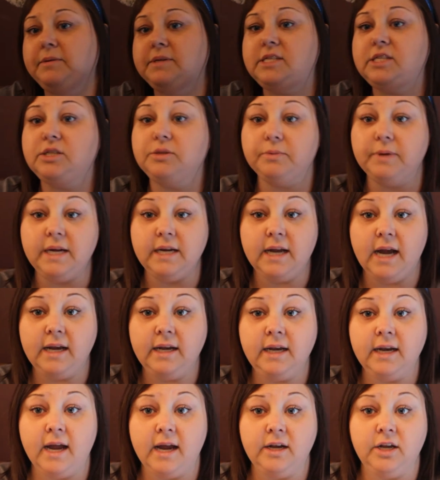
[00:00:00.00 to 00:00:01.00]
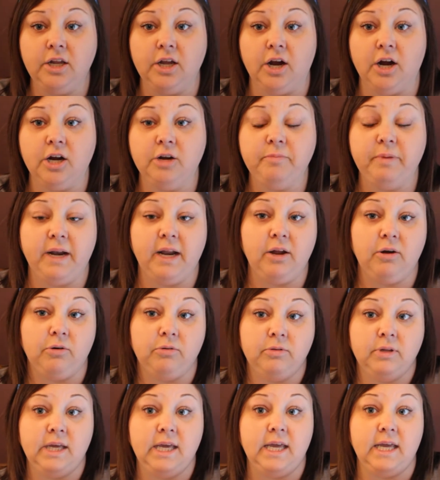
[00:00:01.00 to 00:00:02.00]
was $3.99 a yard, but I
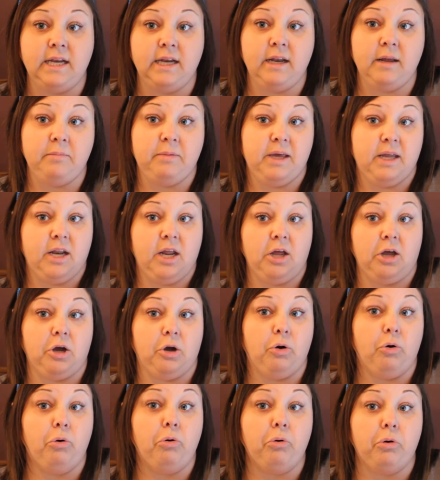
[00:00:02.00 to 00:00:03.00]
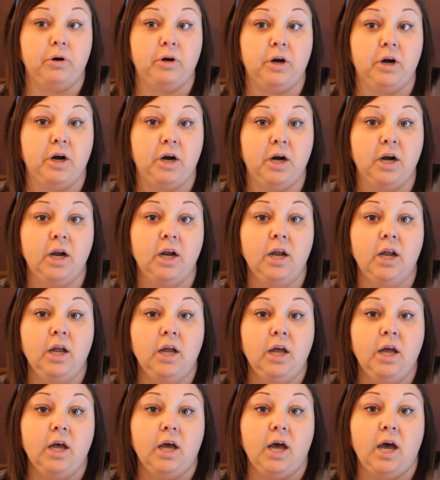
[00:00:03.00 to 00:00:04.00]
only ended up getting a quarter
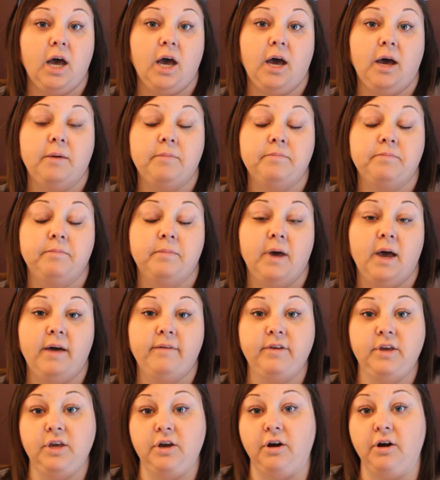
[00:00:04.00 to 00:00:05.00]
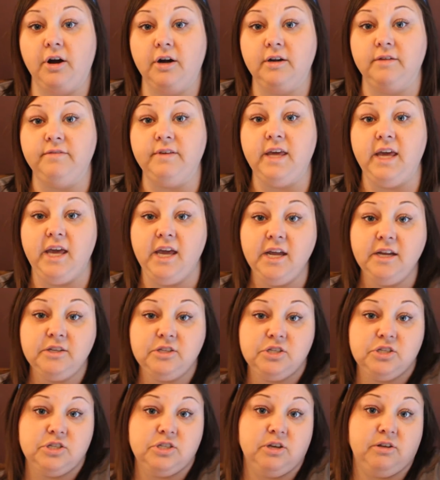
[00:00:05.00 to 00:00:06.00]
of a yard of
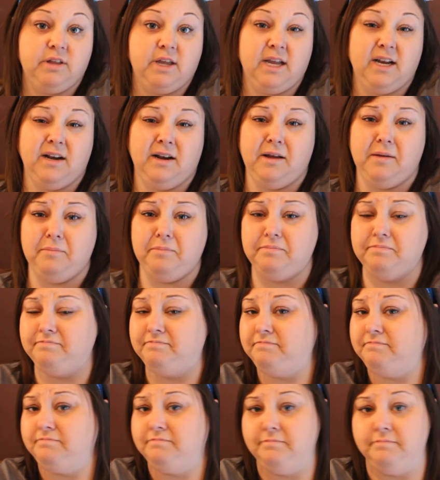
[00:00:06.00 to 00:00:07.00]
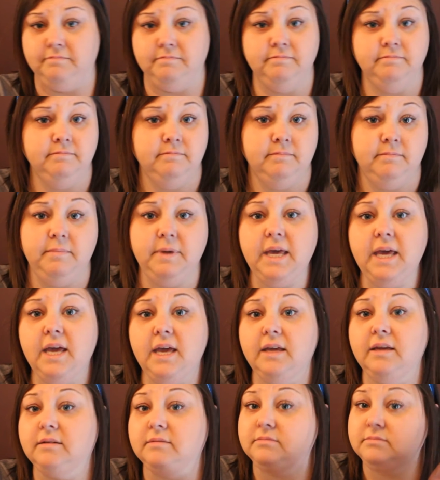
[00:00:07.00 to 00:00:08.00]
each. So they ended up
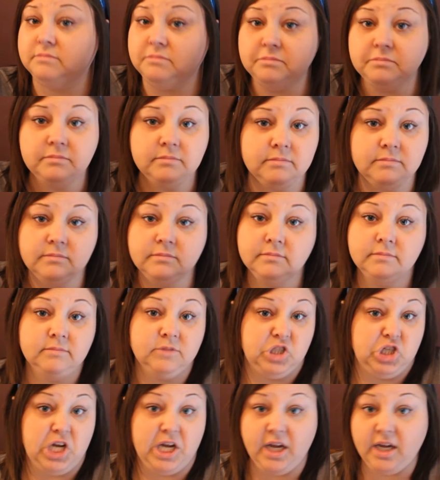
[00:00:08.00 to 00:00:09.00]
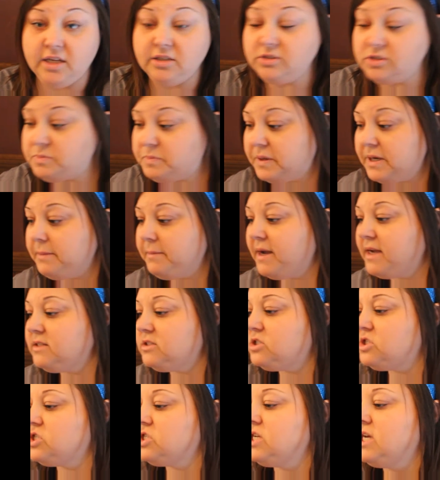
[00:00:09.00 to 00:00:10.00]
being changed pretty
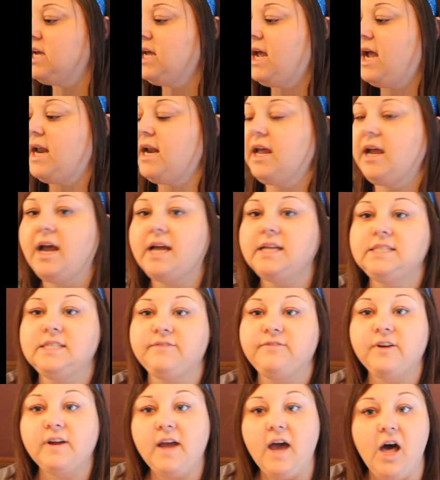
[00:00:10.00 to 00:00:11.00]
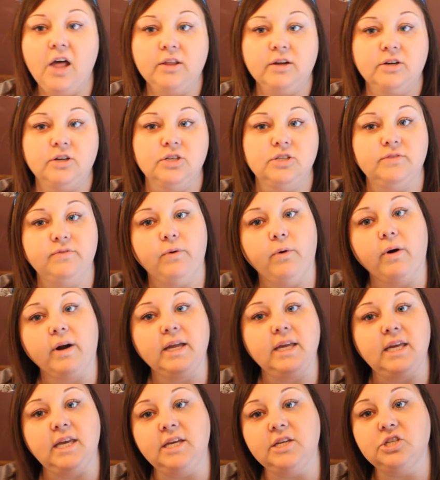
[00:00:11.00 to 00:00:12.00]
much. And I got different colors for
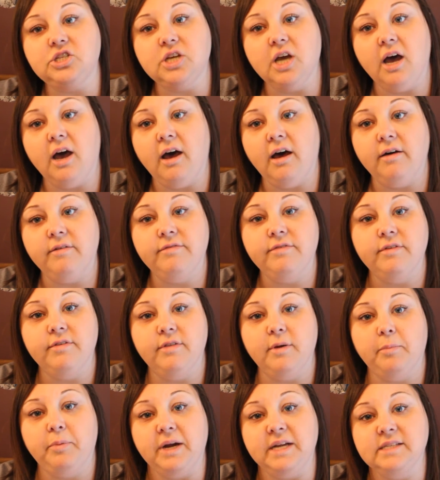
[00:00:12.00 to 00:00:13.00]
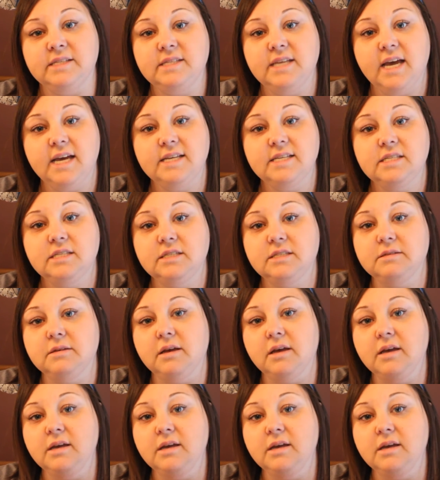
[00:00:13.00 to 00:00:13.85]
each of the princess